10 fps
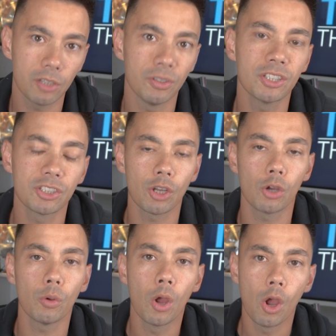You need to
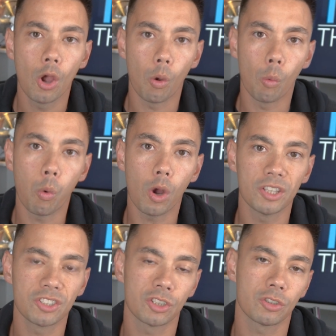know what
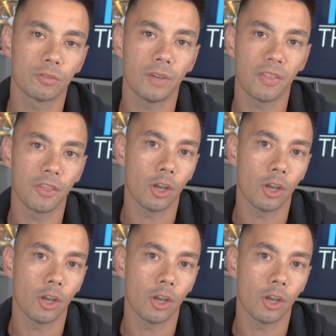is the sort of like